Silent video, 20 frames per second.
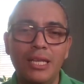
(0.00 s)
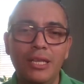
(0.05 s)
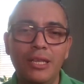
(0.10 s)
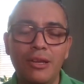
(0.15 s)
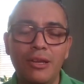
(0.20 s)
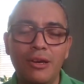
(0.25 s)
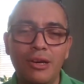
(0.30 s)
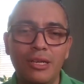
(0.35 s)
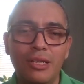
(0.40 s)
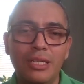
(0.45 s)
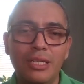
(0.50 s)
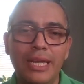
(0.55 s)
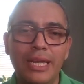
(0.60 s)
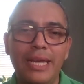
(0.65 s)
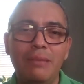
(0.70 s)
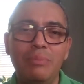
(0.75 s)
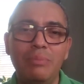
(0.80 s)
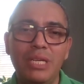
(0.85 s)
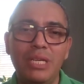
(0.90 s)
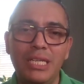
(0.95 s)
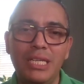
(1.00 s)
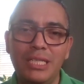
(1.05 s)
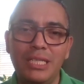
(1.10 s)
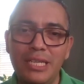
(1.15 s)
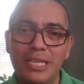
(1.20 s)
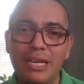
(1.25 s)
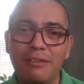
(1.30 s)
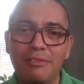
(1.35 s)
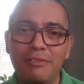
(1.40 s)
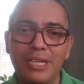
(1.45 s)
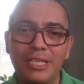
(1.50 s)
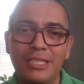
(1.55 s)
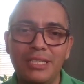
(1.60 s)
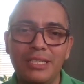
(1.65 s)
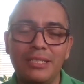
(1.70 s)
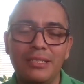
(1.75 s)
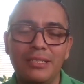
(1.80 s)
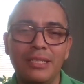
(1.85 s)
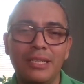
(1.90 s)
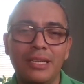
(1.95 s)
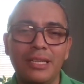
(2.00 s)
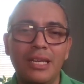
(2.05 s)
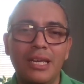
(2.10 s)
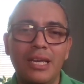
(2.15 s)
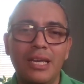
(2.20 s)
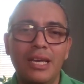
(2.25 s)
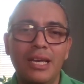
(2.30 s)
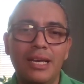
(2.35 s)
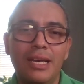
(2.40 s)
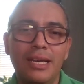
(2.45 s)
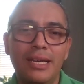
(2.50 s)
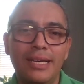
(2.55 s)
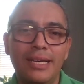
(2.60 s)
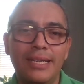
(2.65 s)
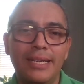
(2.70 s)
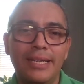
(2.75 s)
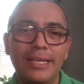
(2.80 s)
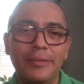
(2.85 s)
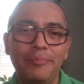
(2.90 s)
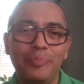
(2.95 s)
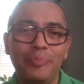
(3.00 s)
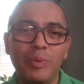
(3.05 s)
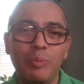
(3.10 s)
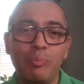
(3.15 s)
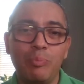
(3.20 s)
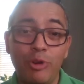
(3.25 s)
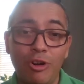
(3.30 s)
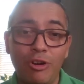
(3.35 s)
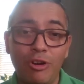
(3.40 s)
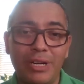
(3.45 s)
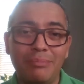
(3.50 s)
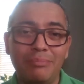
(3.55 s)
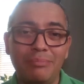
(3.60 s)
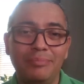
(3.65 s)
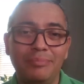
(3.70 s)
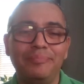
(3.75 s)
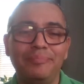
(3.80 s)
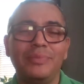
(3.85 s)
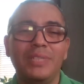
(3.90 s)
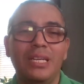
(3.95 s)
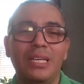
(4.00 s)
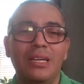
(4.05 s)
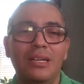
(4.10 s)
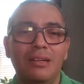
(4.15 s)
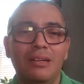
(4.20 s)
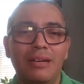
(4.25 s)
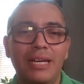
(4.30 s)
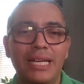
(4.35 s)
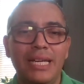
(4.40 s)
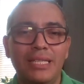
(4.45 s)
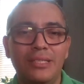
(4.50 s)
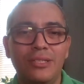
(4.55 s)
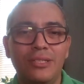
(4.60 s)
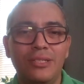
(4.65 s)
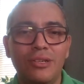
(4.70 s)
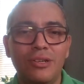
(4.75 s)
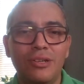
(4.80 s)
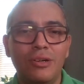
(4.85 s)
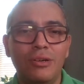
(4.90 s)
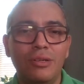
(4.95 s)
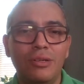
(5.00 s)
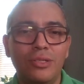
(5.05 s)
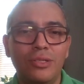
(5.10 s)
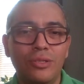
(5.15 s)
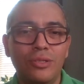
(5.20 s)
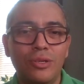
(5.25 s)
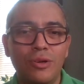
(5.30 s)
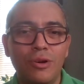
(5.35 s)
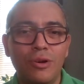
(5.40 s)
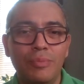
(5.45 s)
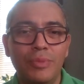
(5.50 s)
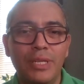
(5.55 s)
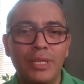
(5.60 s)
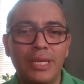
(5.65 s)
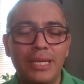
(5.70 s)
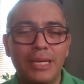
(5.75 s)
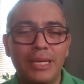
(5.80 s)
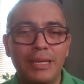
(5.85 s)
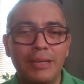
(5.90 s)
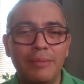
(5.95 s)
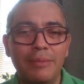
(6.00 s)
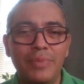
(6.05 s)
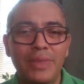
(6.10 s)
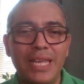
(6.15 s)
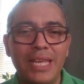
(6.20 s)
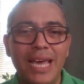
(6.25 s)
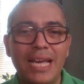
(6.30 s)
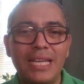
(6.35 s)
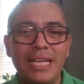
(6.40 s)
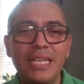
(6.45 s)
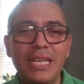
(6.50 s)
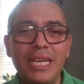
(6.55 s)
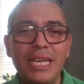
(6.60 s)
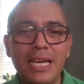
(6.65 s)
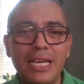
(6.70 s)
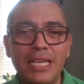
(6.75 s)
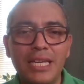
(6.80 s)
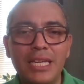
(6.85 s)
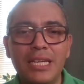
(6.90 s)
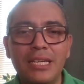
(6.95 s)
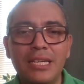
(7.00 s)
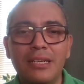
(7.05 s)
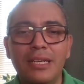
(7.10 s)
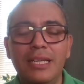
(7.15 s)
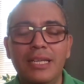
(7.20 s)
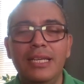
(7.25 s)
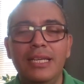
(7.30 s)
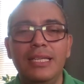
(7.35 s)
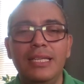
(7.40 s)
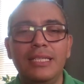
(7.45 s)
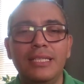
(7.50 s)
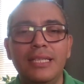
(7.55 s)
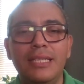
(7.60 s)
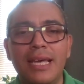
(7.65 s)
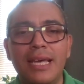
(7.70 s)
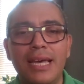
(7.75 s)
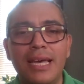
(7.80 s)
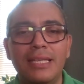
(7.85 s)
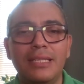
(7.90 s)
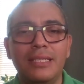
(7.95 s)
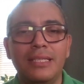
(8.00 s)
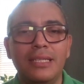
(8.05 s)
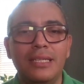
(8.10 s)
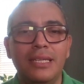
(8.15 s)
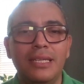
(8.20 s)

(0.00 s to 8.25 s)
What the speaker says: non-ABET accredited program, right? So the idea here is that